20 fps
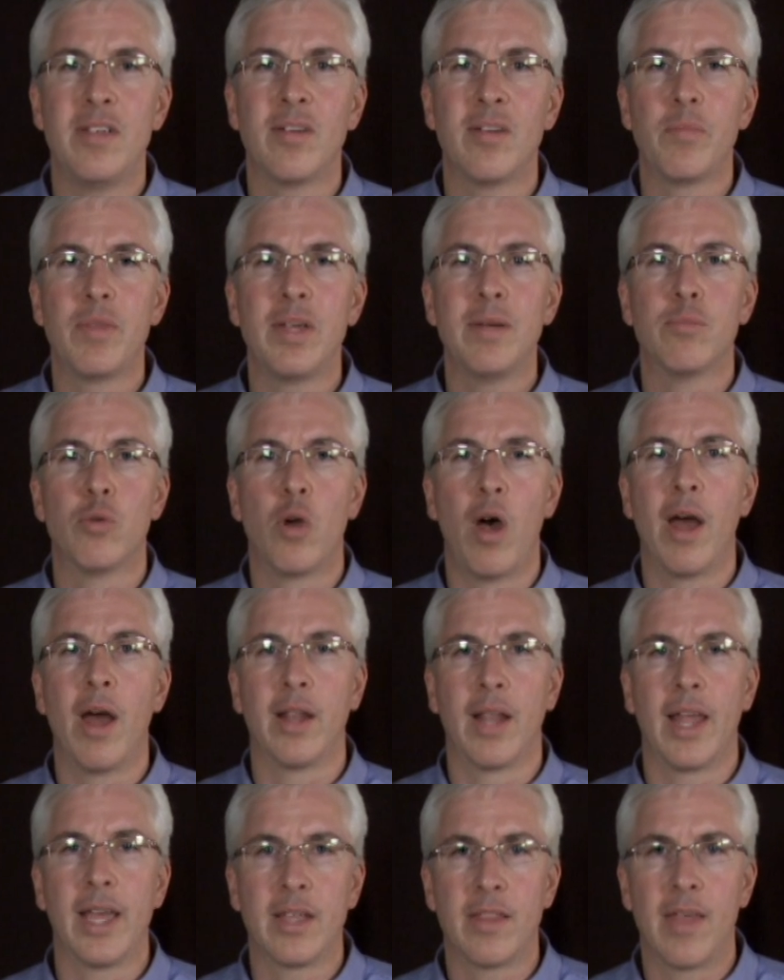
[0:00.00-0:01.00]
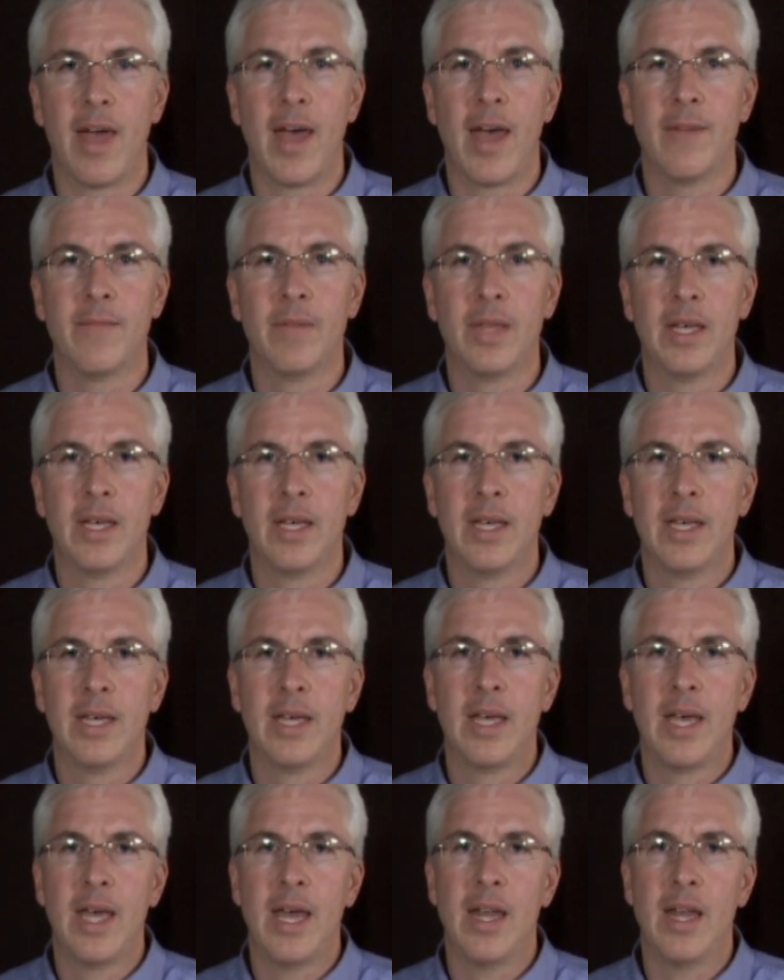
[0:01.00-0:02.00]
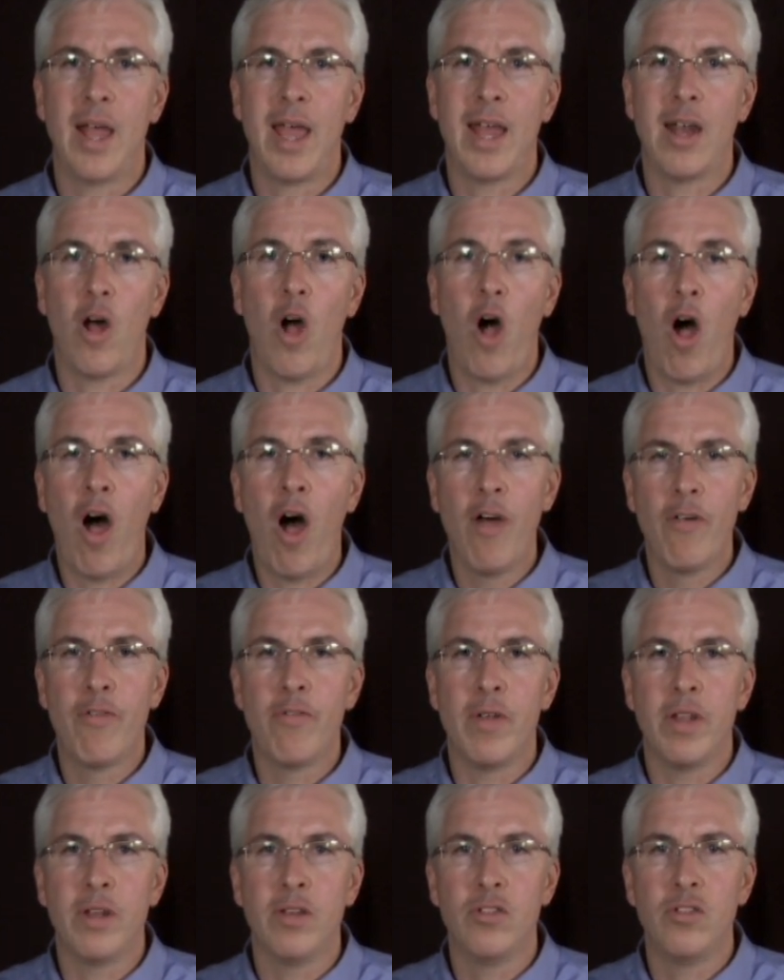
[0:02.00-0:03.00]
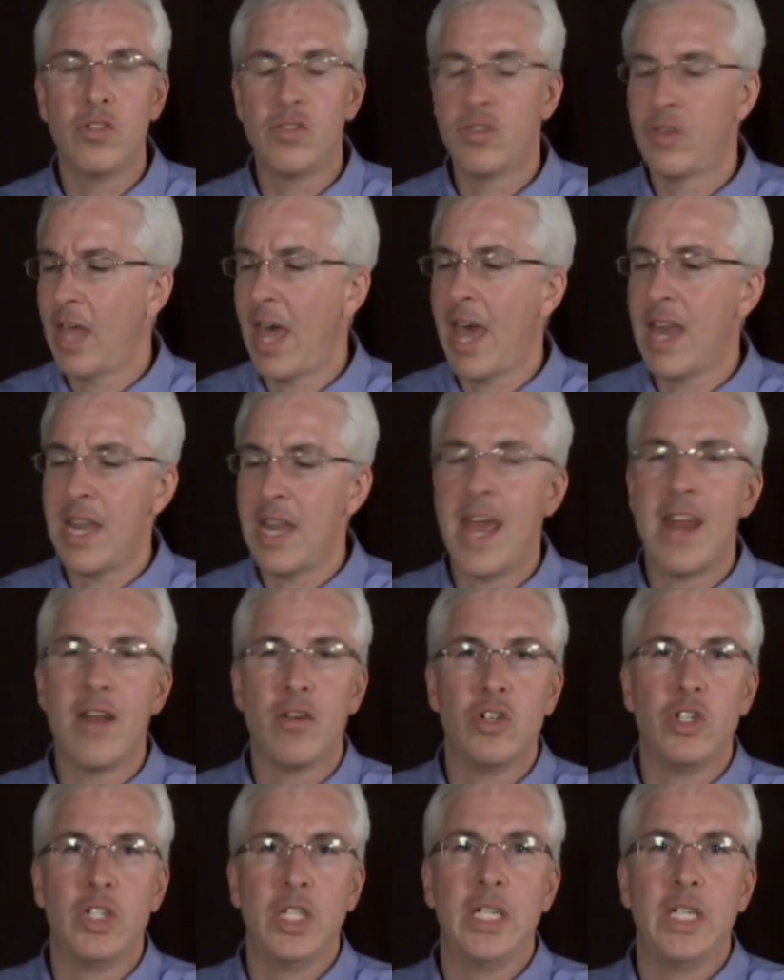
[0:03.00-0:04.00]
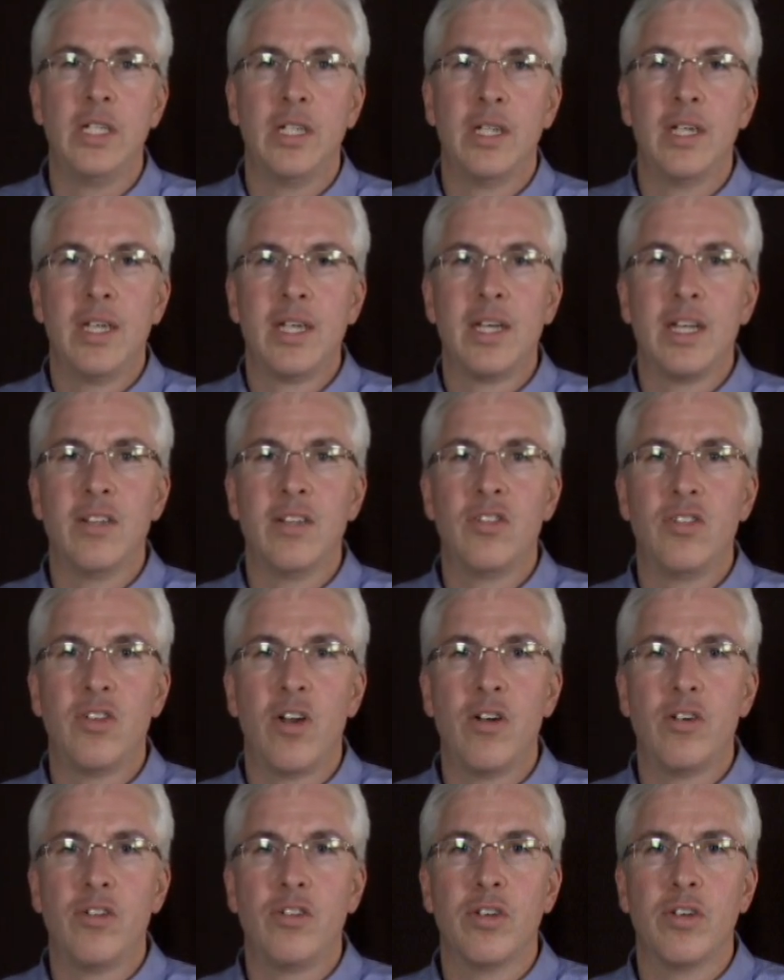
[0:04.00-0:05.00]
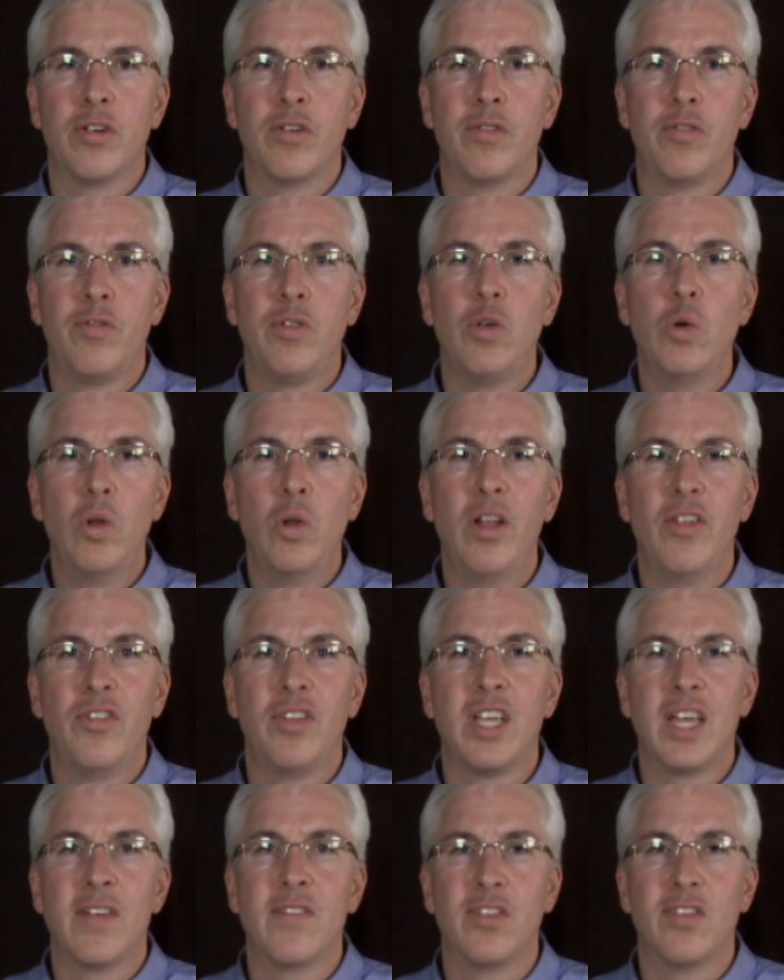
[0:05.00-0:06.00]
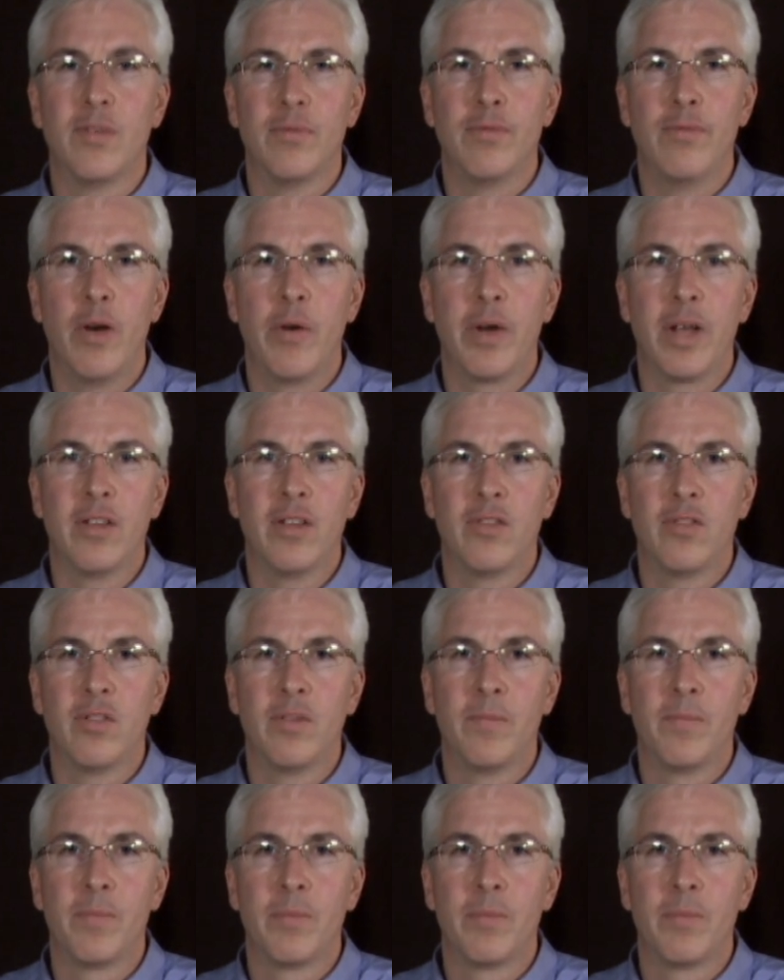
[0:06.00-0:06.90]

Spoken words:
something broad like that. And often, just that energy can start to fuel us and give us some focus.